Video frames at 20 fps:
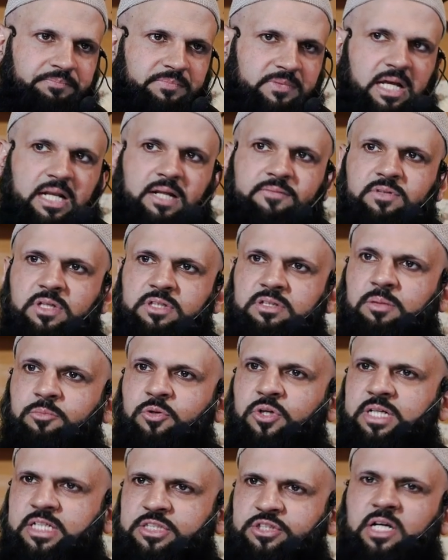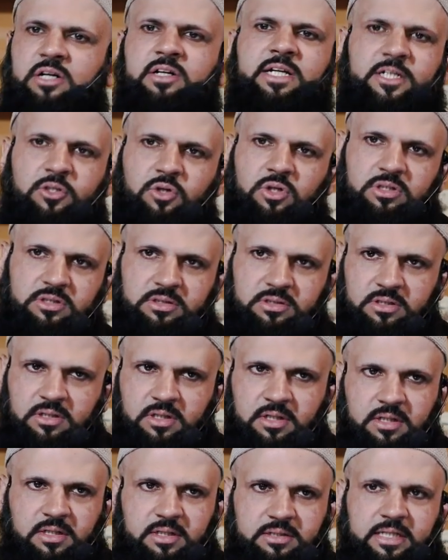That if the community is generally good,
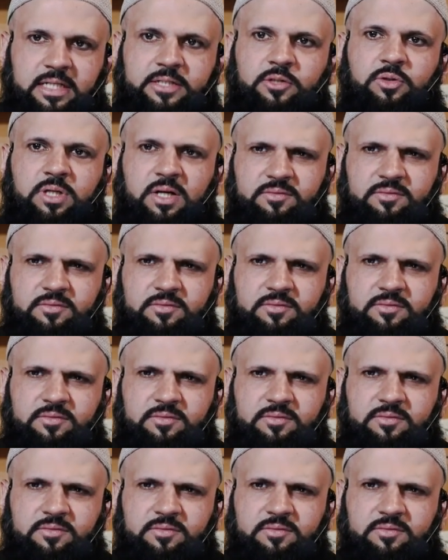then you